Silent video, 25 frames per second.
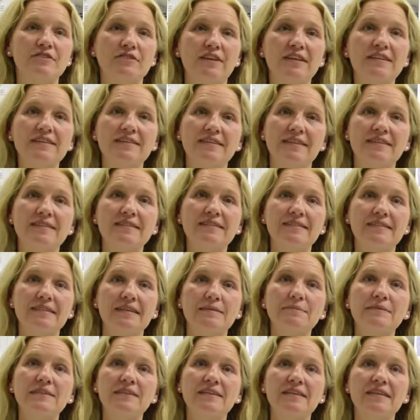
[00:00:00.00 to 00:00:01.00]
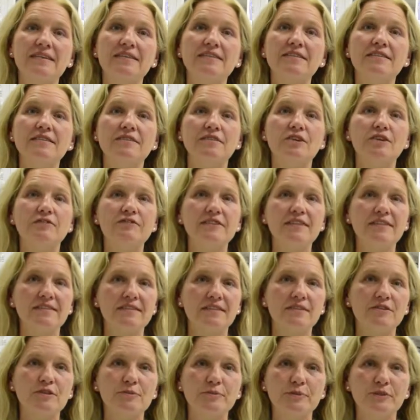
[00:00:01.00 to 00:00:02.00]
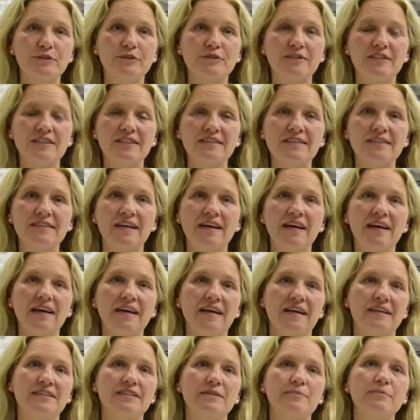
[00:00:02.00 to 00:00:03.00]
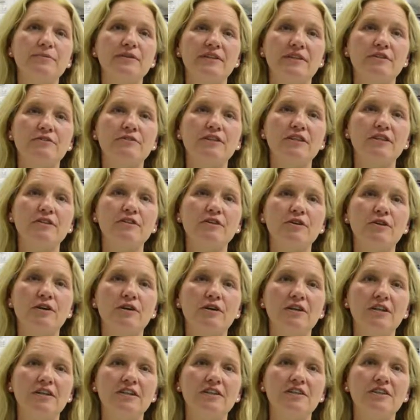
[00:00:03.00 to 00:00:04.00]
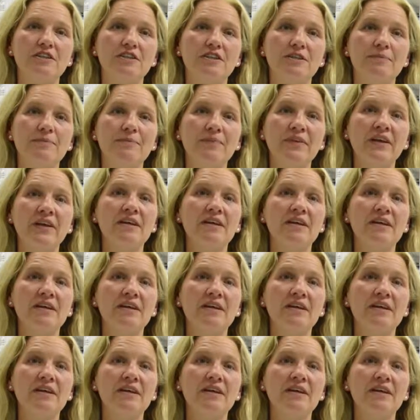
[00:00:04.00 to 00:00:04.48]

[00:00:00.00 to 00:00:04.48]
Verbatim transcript: Drugs and Stem Cells Novel Therapeutics at Imperial College.